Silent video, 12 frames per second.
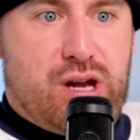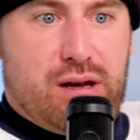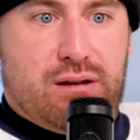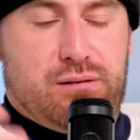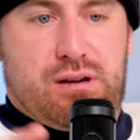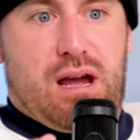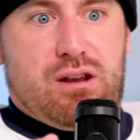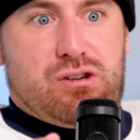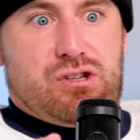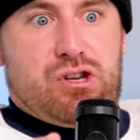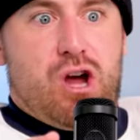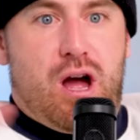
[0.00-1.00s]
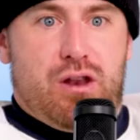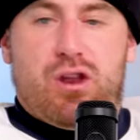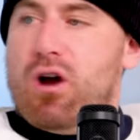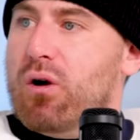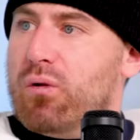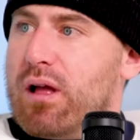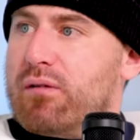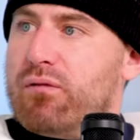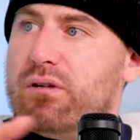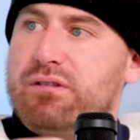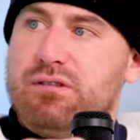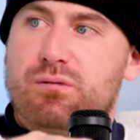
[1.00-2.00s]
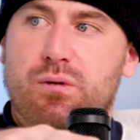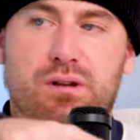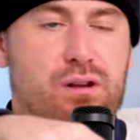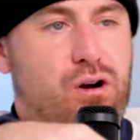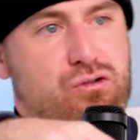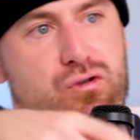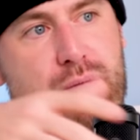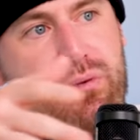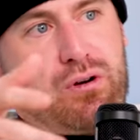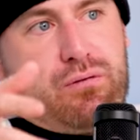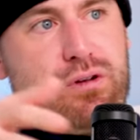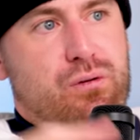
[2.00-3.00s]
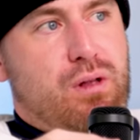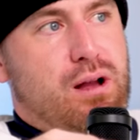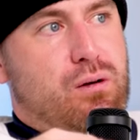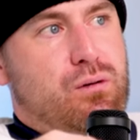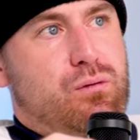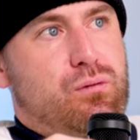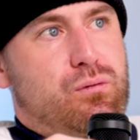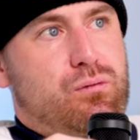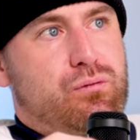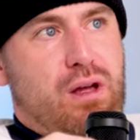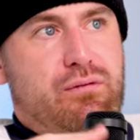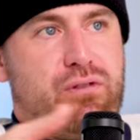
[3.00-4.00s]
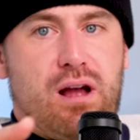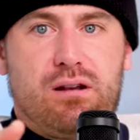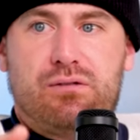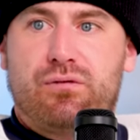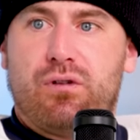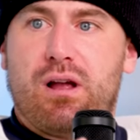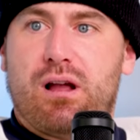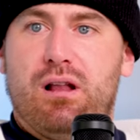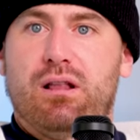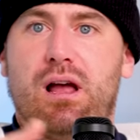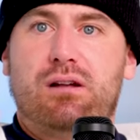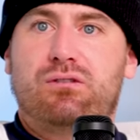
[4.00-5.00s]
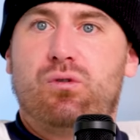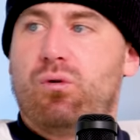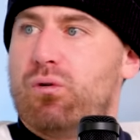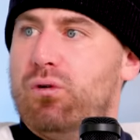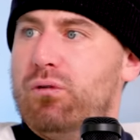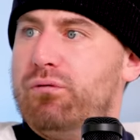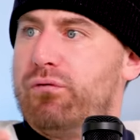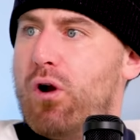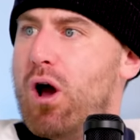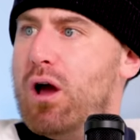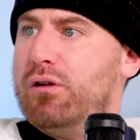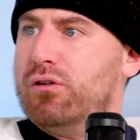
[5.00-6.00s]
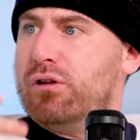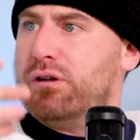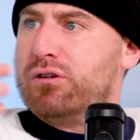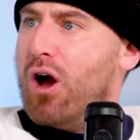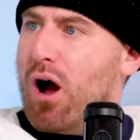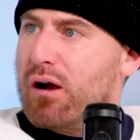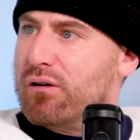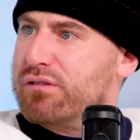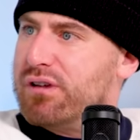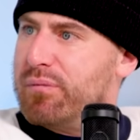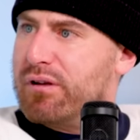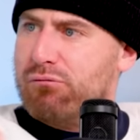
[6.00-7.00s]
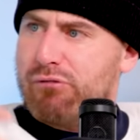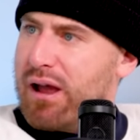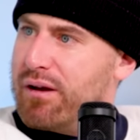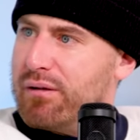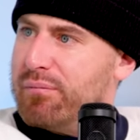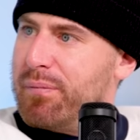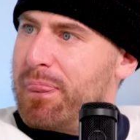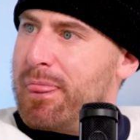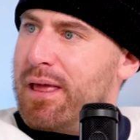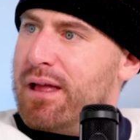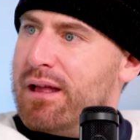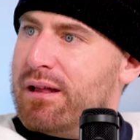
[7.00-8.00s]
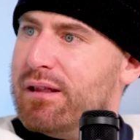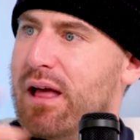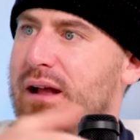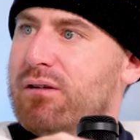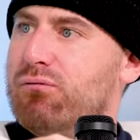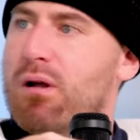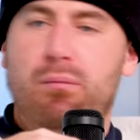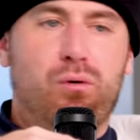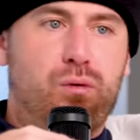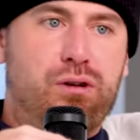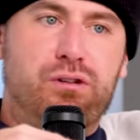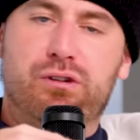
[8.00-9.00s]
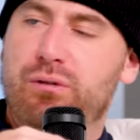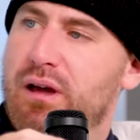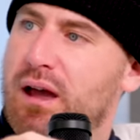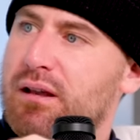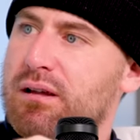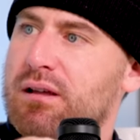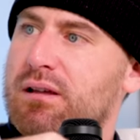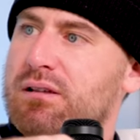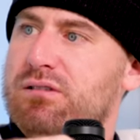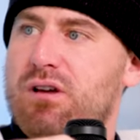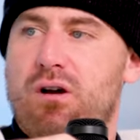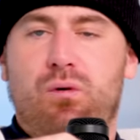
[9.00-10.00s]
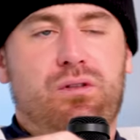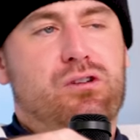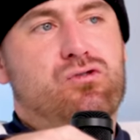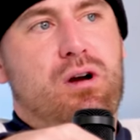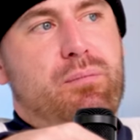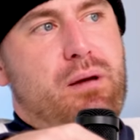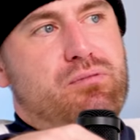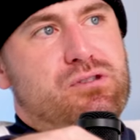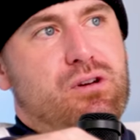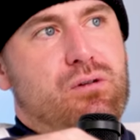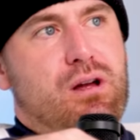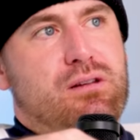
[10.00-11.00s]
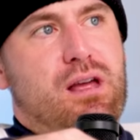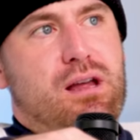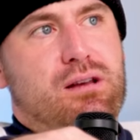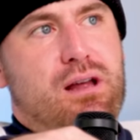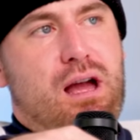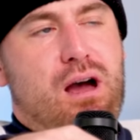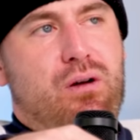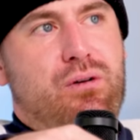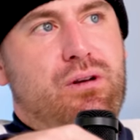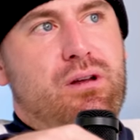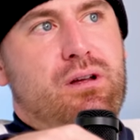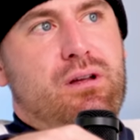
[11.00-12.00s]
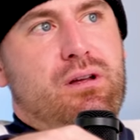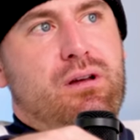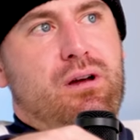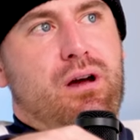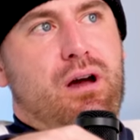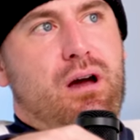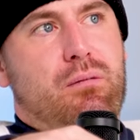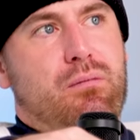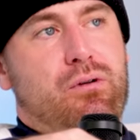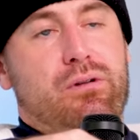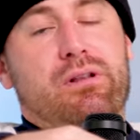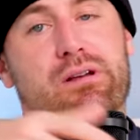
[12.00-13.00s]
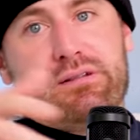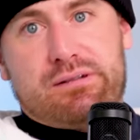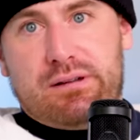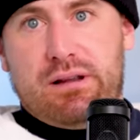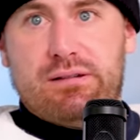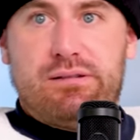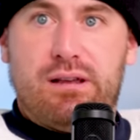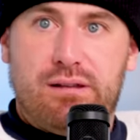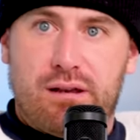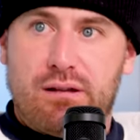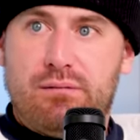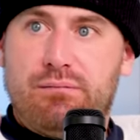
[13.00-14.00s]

shit and kind of just not know. Like for instance, when we did our Trump interview, like they flagged us for like electoral fraudulent talk or something random. Like Rumble wouldn't do that. So when the Trump episode got taken down, um, or at least unless they